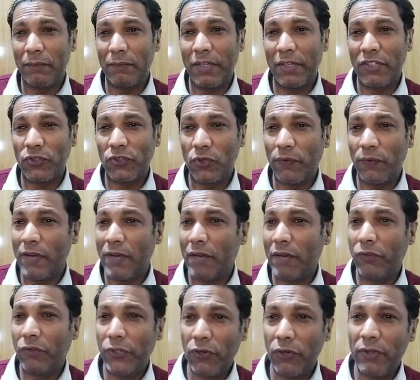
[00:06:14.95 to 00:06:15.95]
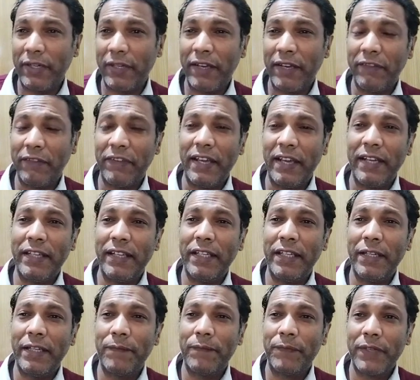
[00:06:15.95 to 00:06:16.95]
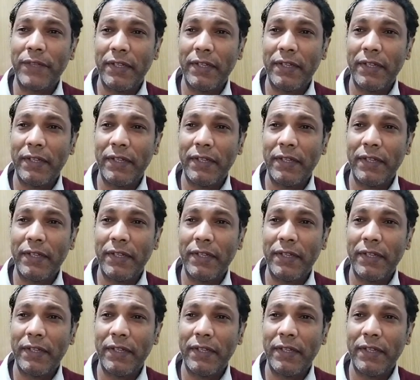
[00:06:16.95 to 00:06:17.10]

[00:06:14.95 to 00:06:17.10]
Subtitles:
but so far we don't have any